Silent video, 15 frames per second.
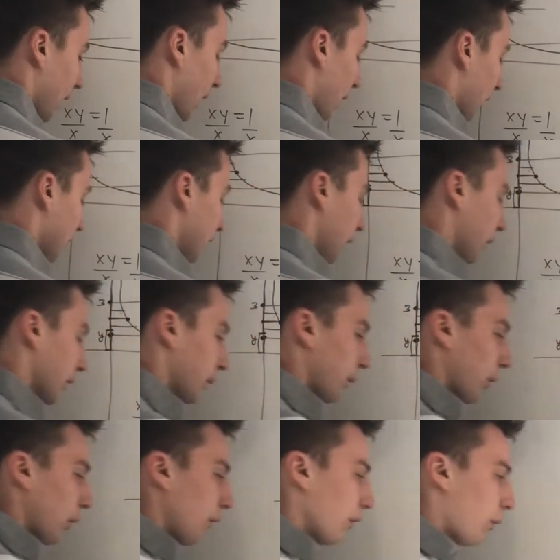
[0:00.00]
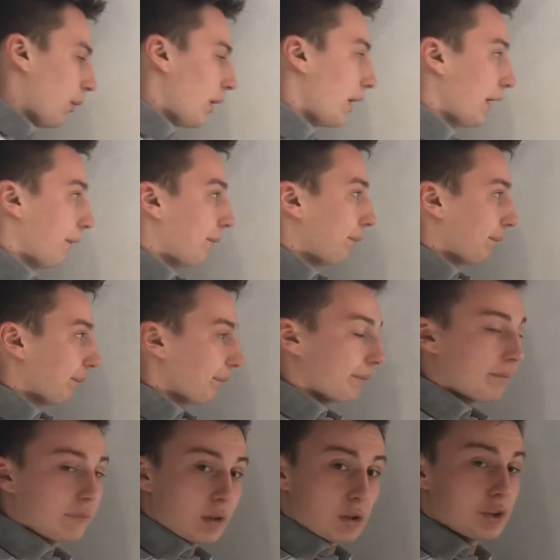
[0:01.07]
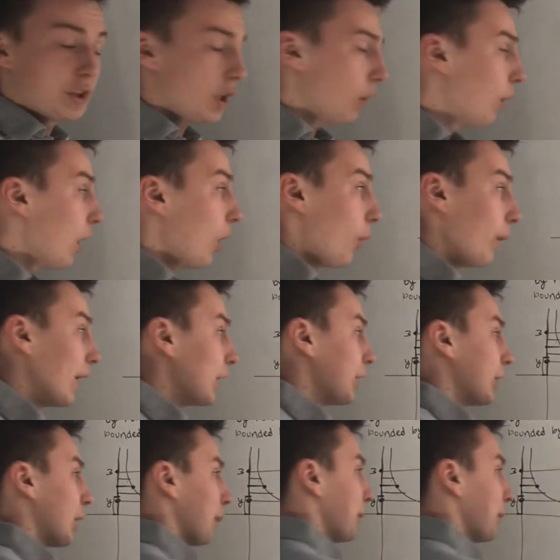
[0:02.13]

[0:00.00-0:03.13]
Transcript: get x equals 1 over y. So we can just